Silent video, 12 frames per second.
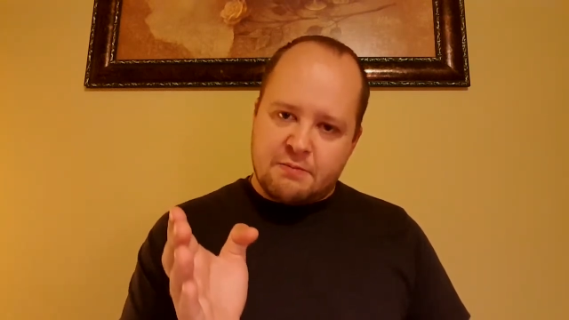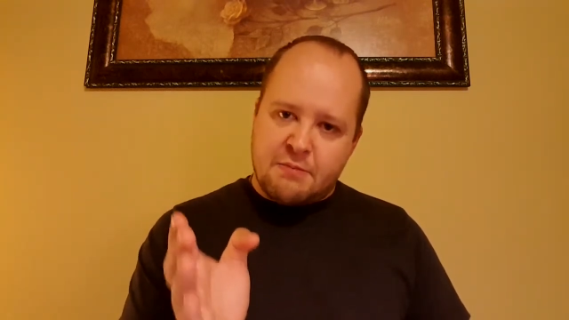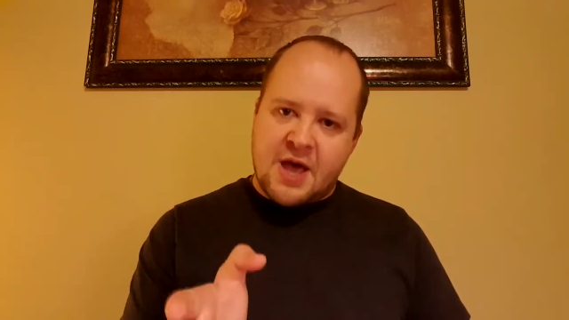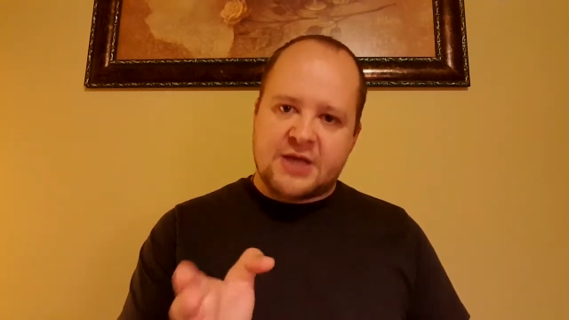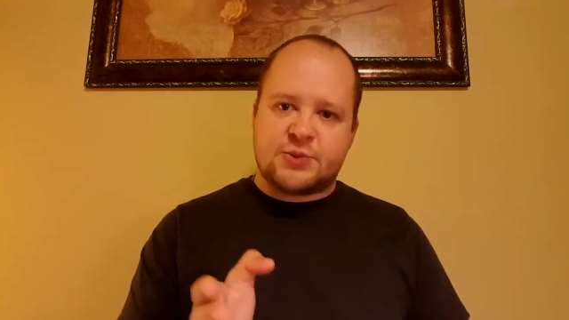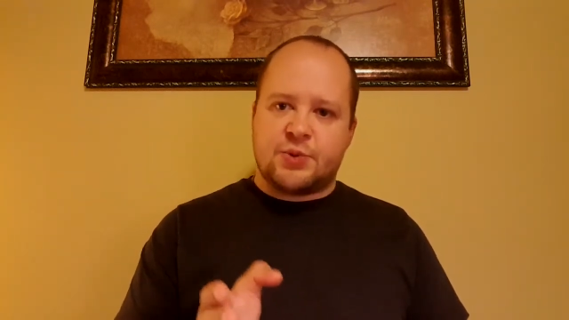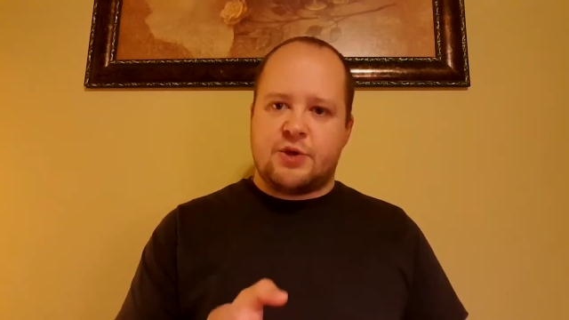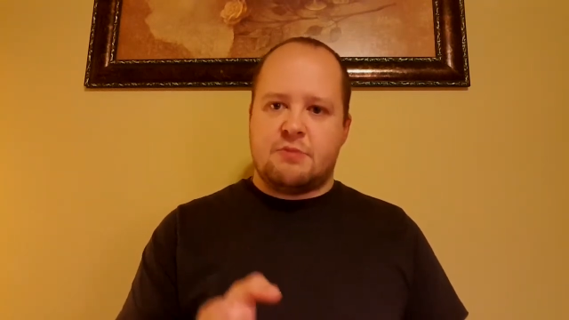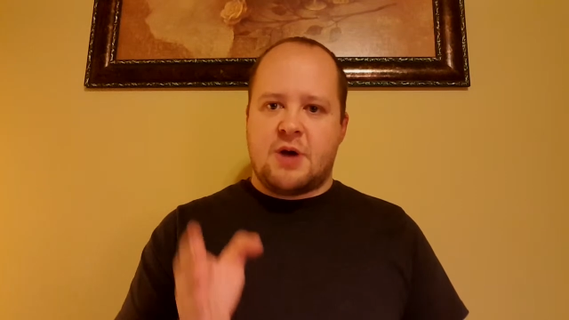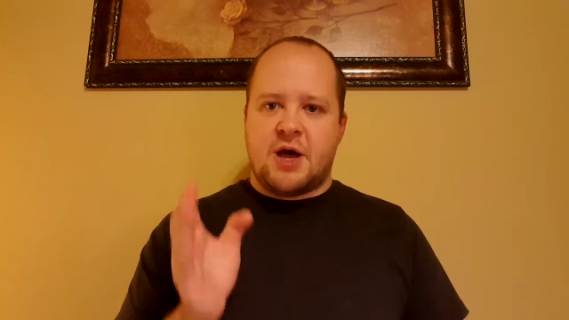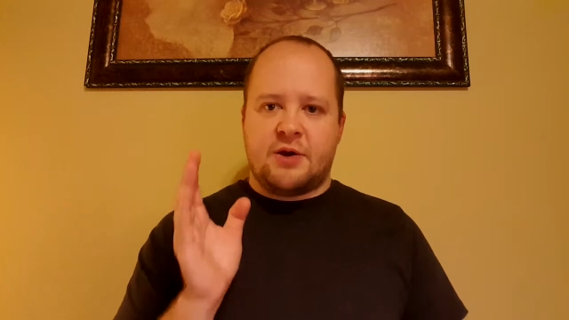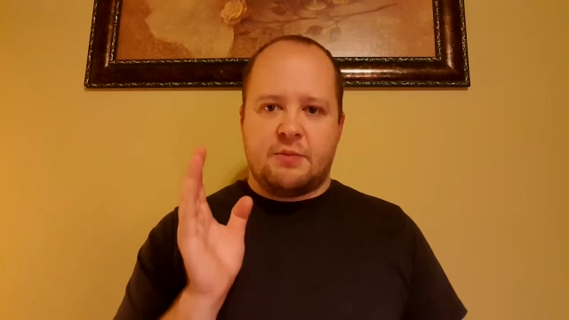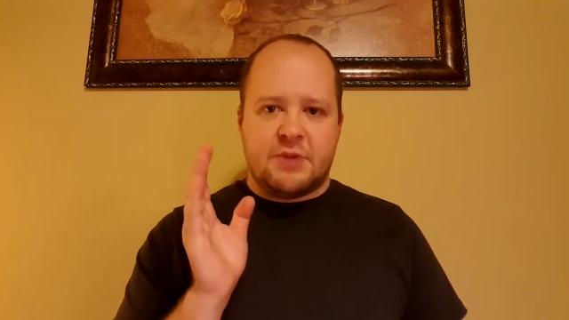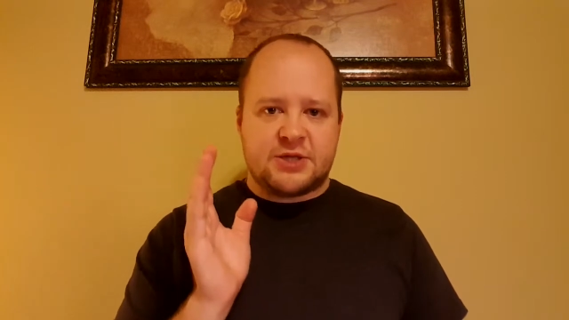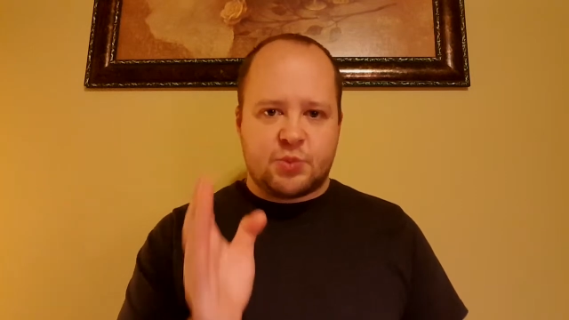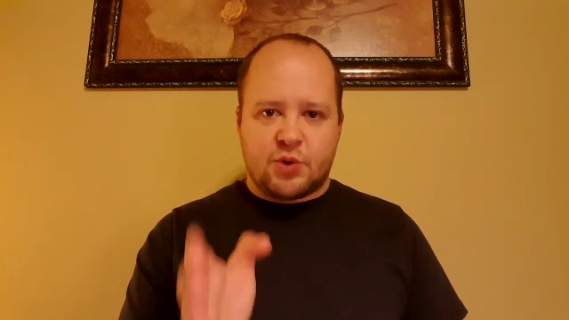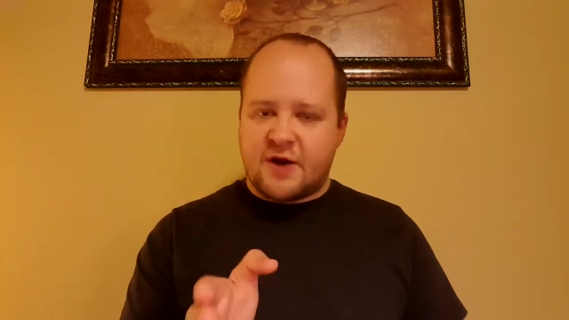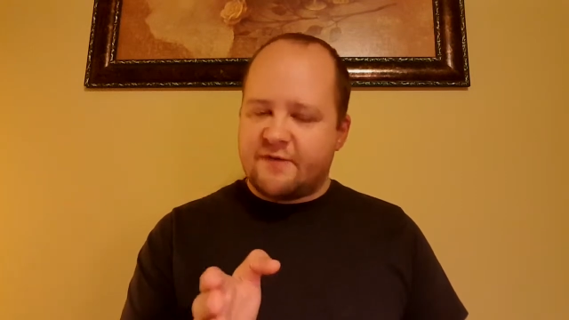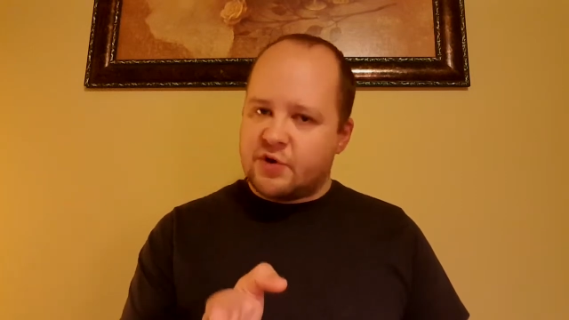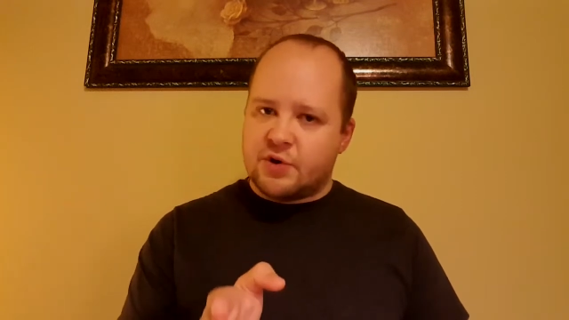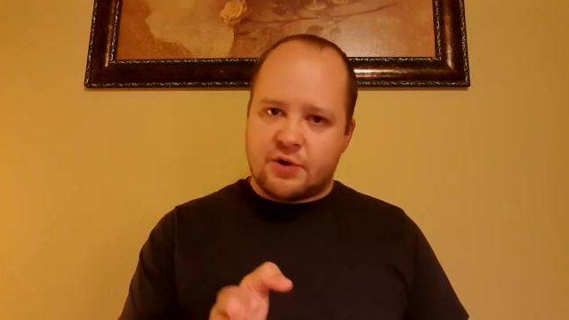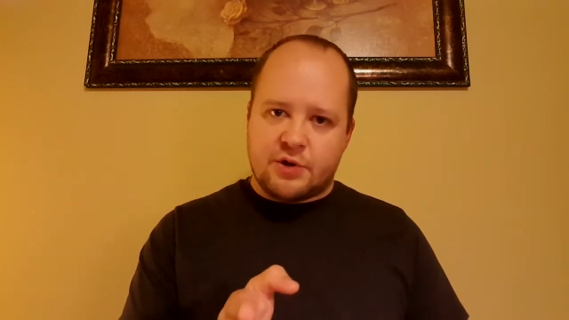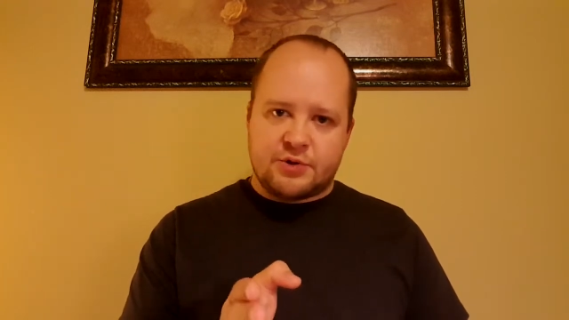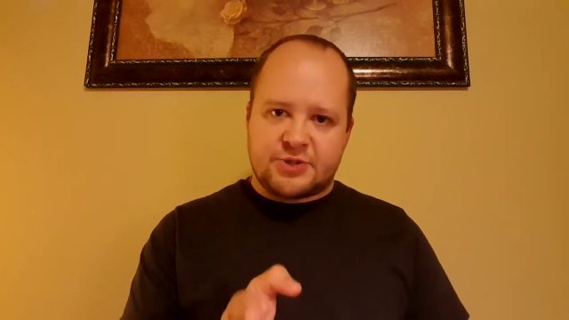mess with your mind and mess whatever
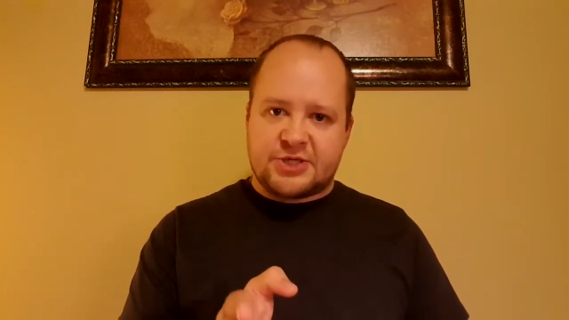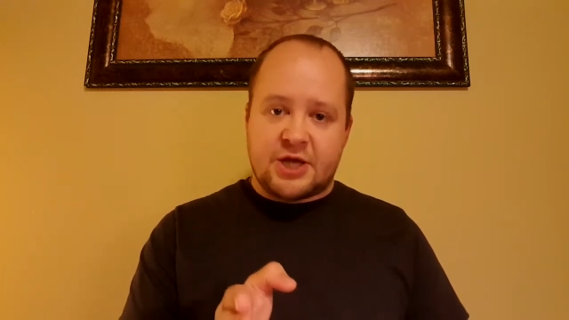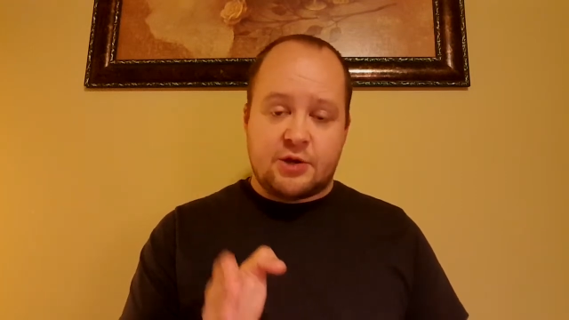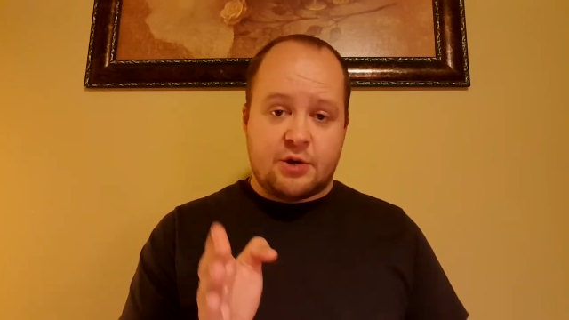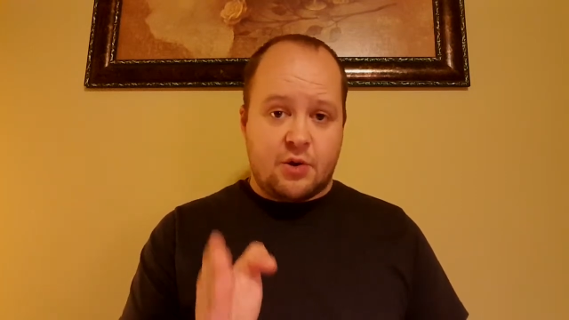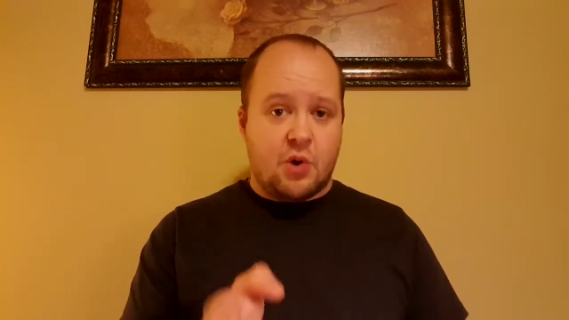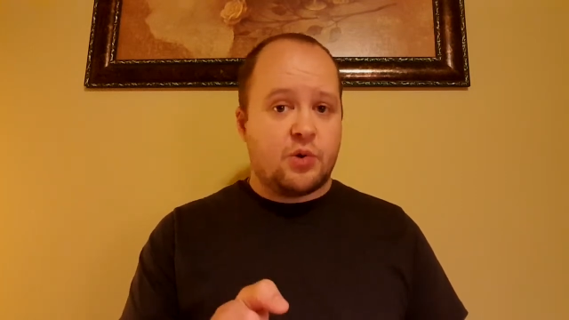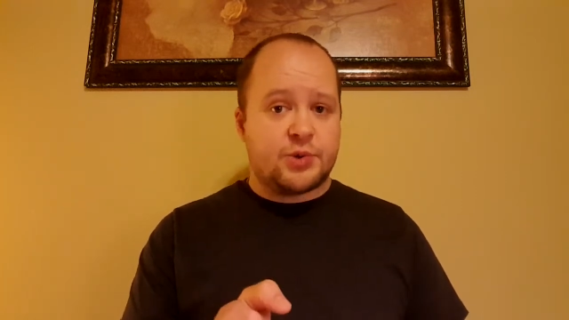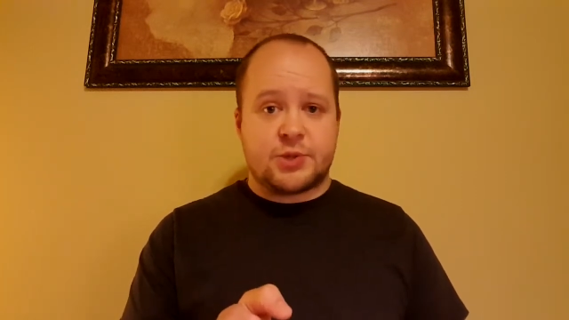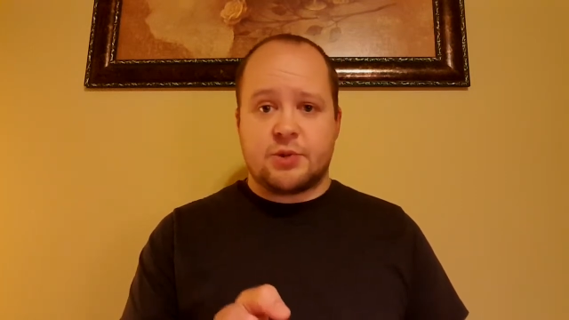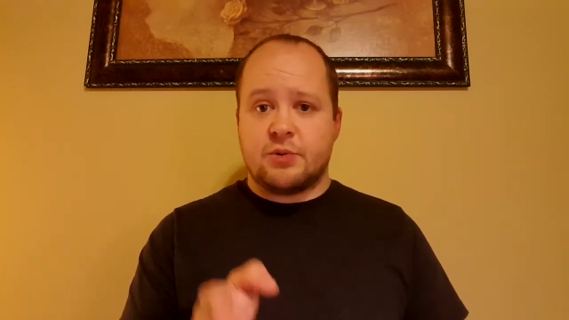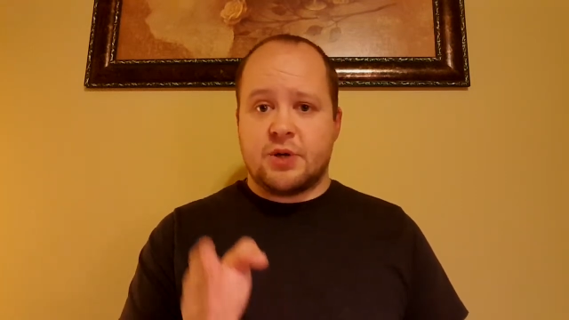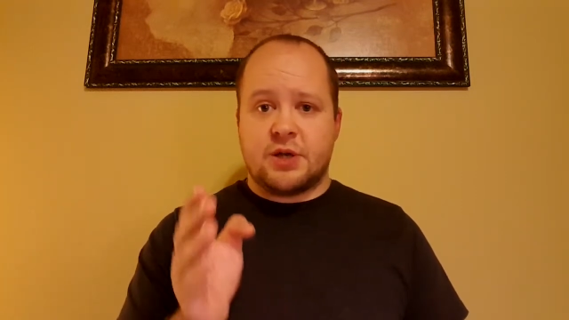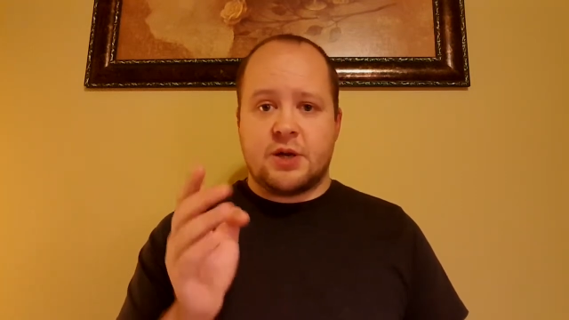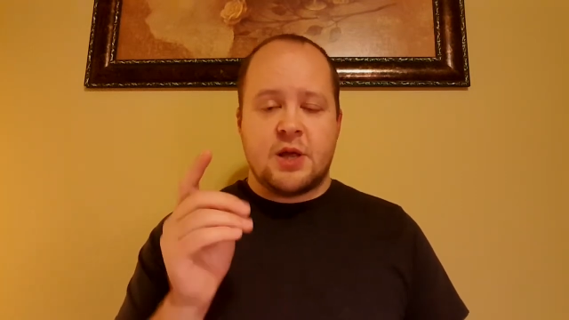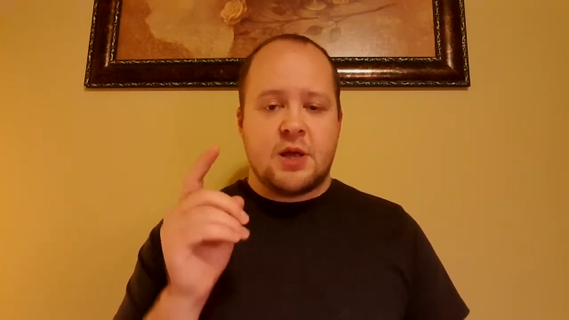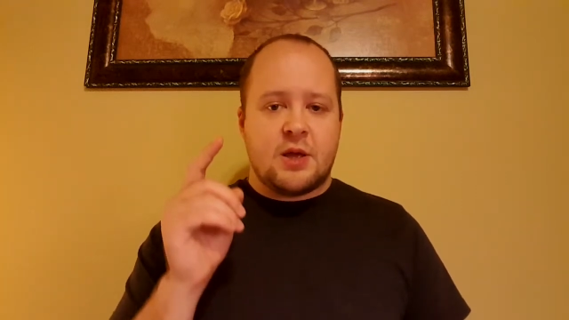you're set your goal to, and